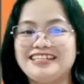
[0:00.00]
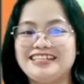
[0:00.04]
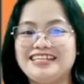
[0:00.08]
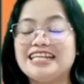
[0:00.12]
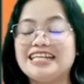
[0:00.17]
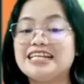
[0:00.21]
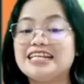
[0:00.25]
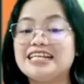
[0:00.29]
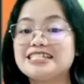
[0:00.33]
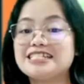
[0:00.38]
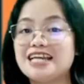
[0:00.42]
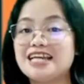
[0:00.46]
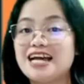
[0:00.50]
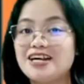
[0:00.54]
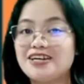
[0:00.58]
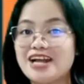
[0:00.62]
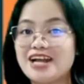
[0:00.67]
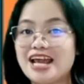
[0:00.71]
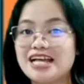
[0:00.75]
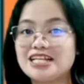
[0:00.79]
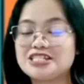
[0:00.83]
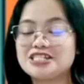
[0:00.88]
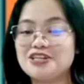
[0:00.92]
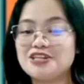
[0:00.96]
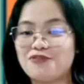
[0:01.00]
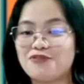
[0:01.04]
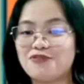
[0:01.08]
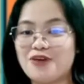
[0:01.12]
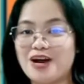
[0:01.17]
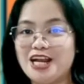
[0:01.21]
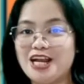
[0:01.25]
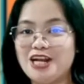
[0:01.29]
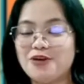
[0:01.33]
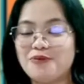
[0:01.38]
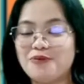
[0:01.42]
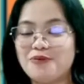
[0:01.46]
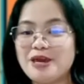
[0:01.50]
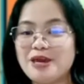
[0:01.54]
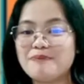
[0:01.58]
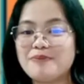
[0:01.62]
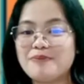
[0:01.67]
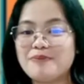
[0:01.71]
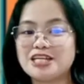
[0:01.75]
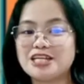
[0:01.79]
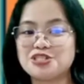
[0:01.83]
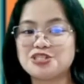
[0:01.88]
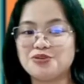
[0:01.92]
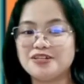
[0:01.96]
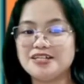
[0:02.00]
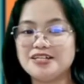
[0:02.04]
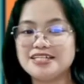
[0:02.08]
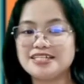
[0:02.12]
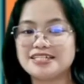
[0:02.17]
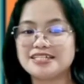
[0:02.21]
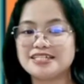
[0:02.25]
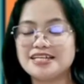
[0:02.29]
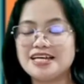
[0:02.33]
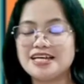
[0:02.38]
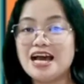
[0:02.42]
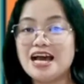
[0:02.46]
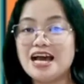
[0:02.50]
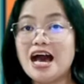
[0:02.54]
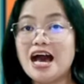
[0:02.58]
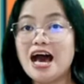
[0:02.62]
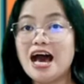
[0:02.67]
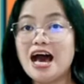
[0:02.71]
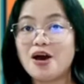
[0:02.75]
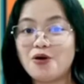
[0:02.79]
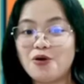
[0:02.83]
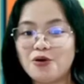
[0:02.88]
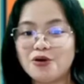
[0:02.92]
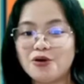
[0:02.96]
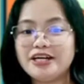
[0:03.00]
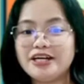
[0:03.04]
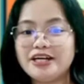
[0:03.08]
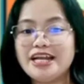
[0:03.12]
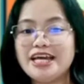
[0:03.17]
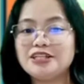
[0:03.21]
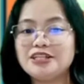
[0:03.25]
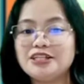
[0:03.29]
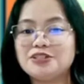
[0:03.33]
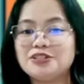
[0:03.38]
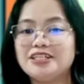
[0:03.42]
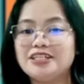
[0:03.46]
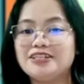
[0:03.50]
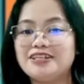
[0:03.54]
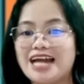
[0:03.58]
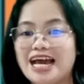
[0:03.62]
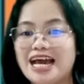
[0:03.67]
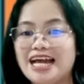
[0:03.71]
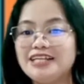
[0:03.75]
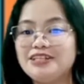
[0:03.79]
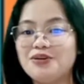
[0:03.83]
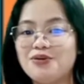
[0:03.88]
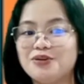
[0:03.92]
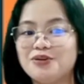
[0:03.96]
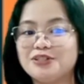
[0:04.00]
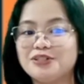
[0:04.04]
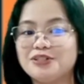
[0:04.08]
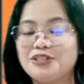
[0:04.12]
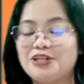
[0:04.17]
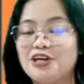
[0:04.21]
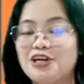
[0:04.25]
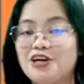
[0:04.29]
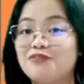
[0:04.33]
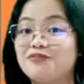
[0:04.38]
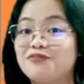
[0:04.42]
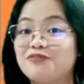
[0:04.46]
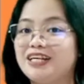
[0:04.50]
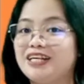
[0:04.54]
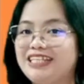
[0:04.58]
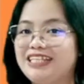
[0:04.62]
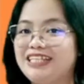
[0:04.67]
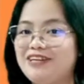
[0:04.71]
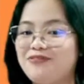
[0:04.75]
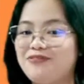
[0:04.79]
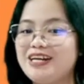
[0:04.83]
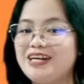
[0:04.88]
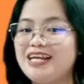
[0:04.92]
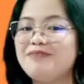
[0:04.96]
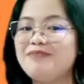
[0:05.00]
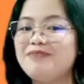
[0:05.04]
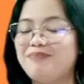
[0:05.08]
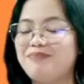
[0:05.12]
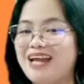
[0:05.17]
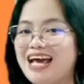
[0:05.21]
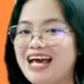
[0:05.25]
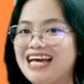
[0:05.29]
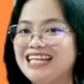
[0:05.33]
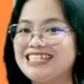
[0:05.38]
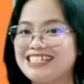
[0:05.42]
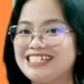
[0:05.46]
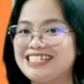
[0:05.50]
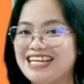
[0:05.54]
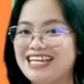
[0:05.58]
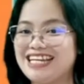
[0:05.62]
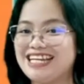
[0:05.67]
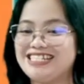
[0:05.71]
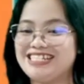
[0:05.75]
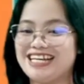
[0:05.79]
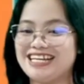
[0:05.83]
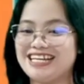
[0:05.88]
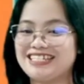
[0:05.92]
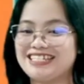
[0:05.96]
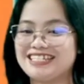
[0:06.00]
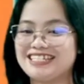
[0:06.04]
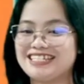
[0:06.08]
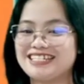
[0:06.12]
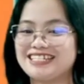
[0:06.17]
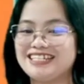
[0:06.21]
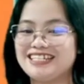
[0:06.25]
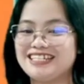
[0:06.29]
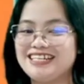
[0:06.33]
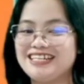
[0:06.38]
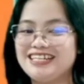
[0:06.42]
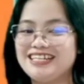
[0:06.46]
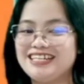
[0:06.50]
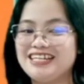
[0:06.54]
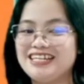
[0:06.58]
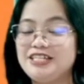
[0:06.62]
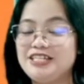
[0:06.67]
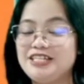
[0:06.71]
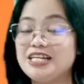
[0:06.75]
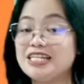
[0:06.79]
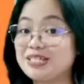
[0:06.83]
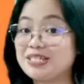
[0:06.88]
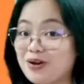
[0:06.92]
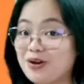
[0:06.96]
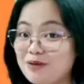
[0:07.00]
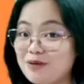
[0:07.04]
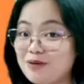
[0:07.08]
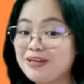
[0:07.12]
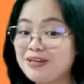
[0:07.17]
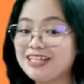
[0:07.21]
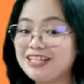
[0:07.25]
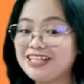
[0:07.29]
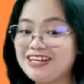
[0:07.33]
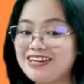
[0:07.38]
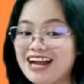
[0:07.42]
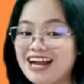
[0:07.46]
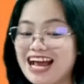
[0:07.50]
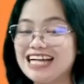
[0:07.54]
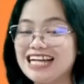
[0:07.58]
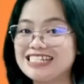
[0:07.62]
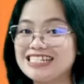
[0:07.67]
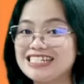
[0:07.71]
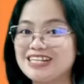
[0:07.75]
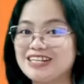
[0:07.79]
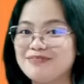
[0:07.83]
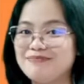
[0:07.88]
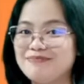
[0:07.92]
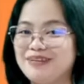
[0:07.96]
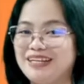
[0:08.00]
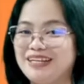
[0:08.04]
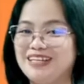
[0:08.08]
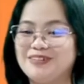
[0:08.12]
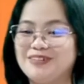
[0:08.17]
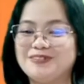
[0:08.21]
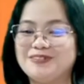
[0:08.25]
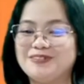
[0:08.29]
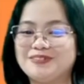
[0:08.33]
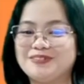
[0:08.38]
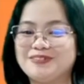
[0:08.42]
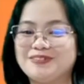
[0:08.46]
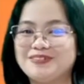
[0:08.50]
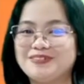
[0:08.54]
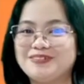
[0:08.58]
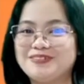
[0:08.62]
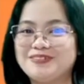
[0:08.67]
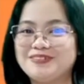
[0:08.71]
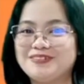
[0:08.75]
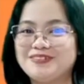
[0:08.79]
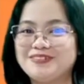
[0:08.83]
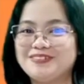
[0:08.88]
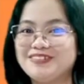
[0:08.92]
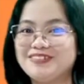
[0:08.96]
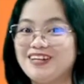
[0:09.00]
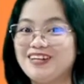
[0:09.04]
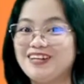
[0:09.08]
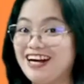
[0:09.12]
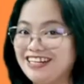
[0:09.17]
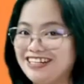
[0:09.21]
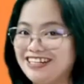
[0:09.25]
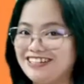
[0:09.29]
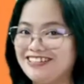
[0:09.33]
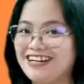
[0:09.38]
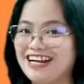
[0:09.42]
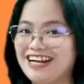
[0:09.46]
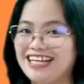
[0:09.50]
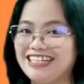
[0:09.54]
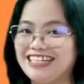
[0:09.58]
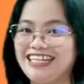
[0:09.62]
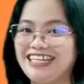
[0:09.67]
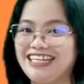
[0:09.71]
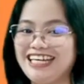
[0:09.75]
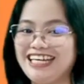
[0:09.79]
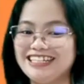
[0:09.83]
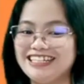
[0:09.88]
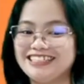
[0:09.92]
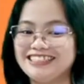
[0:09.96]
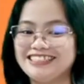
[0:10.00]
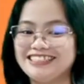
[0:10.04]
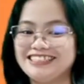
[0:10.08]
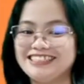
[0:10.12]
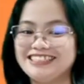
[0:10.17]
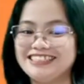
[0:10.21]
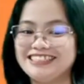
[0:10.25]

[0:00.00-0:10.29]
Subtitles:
Let us arrange the following pictures according to the right order of the different plant stages. Just comment your answer below. Are you ready?